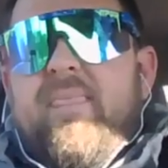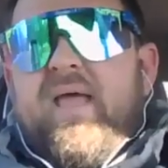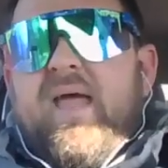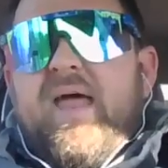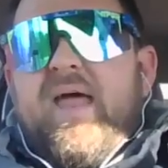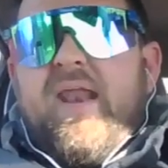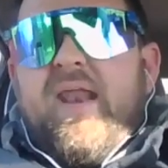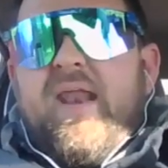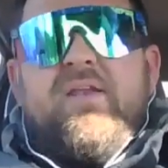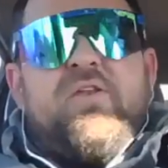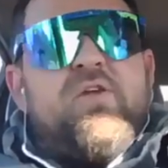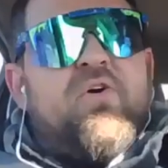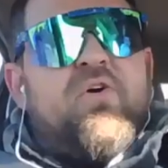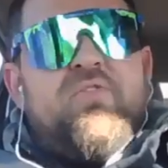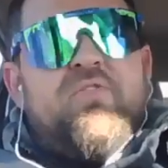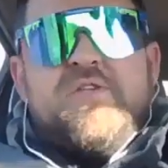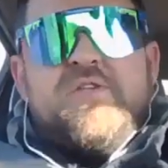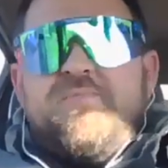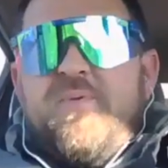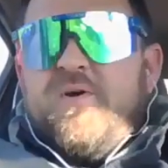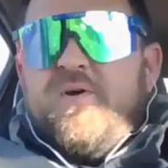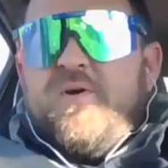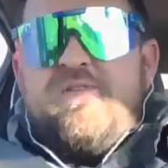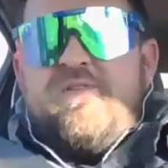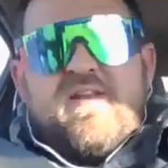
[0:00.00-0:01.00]
And I told
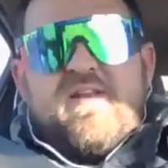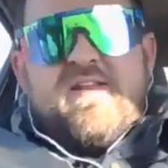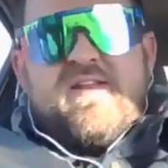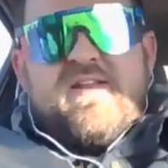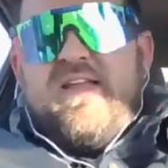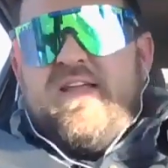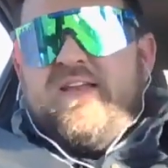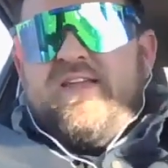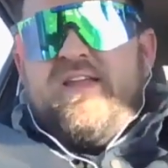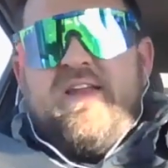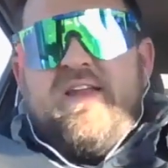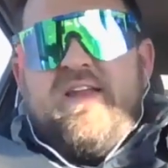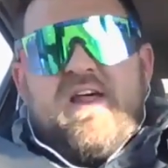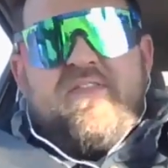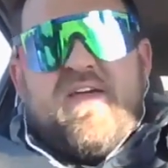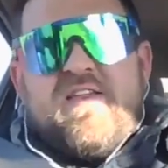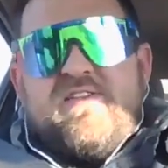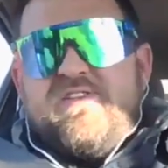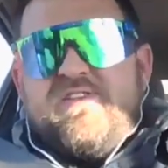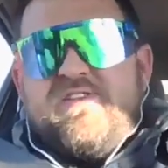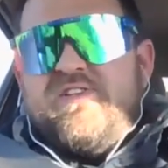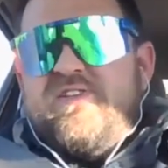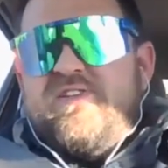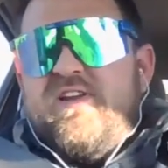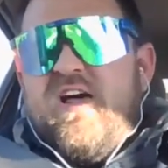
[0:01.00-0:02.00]
this person, I said,
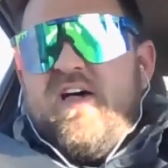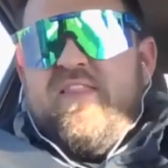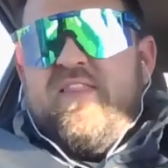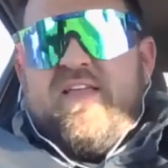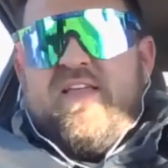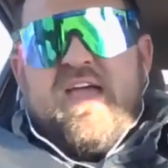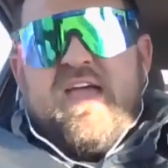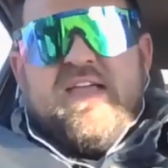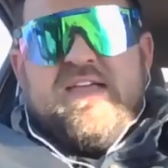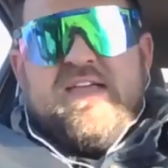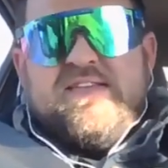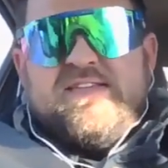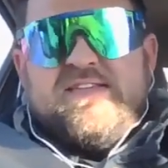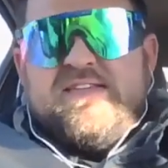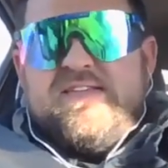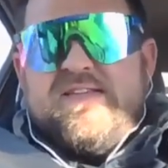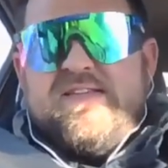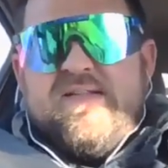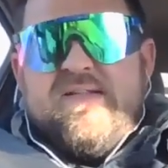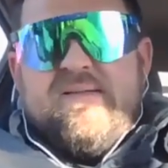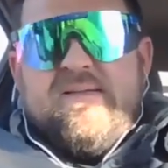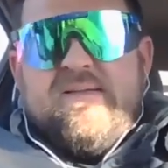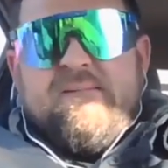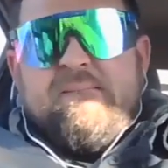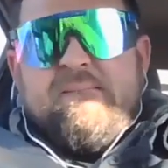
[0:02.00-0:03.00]
that's just not the case.